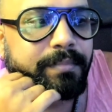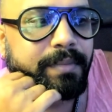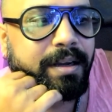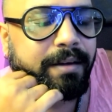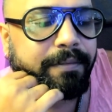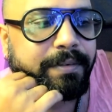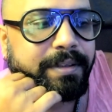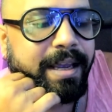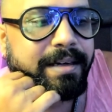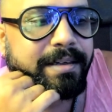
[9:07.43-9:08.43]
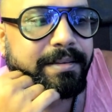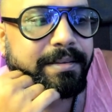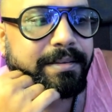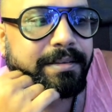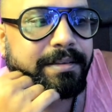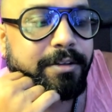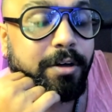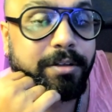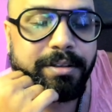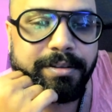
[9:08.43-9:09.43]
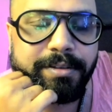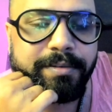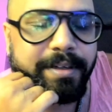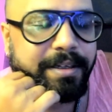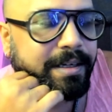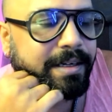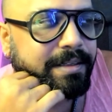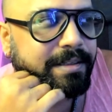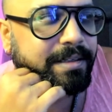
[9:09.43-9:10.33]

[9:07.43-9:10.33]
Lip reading: After that, the doctor was very nice.